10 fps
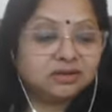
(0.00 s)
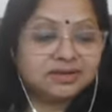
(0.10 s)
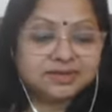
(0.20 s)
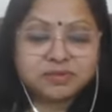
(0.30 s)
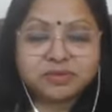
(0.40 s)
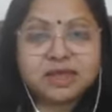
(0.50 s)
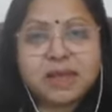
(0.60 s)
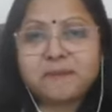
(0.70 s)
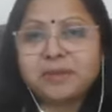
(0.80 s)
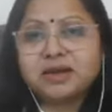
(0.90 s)
Something
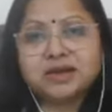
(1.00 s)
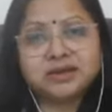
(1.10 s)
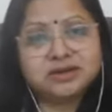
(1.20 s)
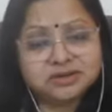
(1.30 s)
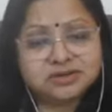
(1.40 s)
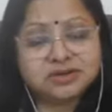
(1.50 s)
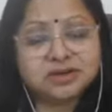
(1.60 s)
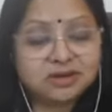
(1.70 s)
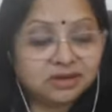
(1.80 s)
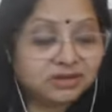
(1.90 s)
happened and
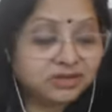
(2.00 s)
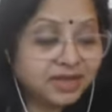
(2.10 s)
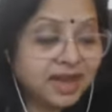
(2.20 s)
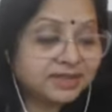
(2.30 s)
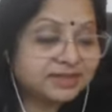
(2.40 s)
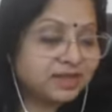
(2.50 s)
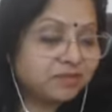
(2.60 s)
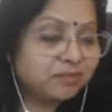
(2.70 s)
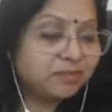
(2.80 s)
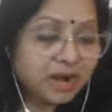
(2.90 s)
she has a
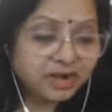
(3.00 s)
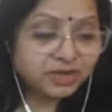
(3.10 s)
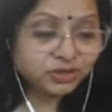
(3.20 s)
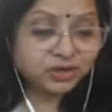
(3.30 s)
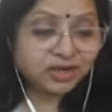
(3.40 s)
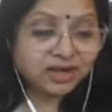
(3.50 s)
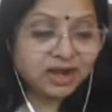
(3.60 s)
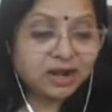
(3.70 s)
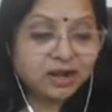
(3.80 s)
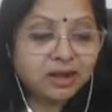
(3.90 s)
bandage on her
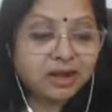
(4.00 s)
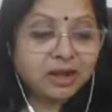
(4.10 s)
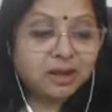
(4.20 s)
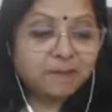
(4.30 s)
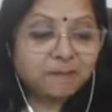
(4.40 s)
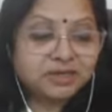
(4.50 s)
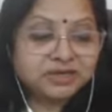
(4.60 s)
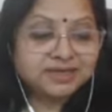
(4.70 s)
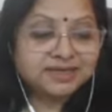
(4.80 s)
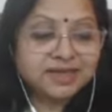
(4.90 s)
hand. But
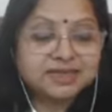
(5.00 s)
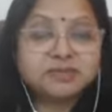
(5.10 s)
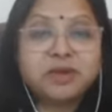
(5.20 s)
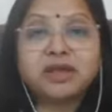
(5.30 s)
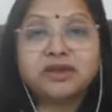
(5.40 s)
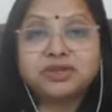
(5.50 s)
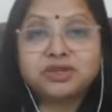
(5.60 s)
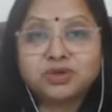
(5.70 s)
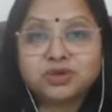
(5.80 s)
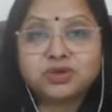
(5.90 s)
she says, my energy
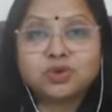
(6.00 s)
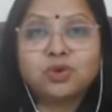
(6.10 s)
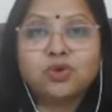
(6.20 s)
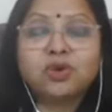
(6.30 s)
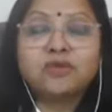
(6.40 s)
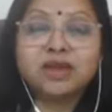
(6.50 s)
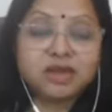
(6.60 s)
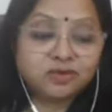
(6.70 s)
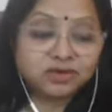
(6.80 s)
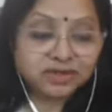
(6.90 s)
was so low, even I
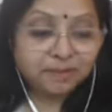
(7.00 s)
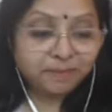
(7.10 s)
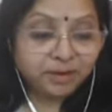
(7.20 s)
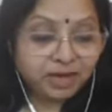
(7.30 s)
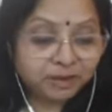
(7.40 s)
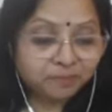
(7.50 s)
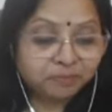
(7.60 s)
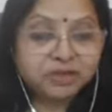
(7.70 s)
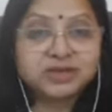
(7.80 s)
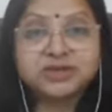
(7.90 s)
was in pain.
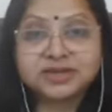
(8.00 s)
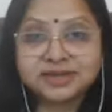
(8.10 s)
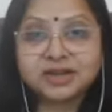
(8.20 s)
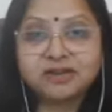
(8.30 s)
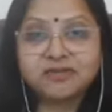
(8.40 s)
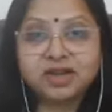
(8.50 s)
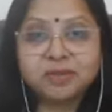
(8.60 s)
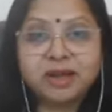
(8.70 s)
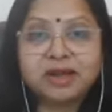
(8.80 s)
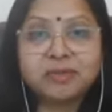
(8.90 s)
She has sent a
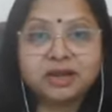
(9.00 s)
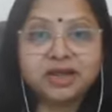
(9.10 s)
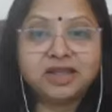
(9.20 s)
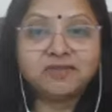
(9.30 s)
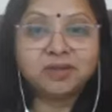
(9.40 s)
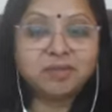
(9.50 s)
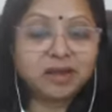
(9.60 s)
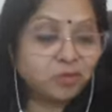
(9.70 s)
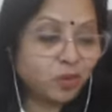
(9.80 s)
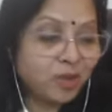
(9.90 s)
feedback, I'm reading from my
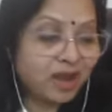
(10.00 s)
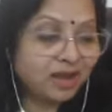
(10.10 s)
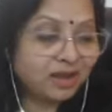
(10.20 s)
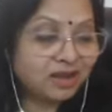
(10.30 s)
mobile.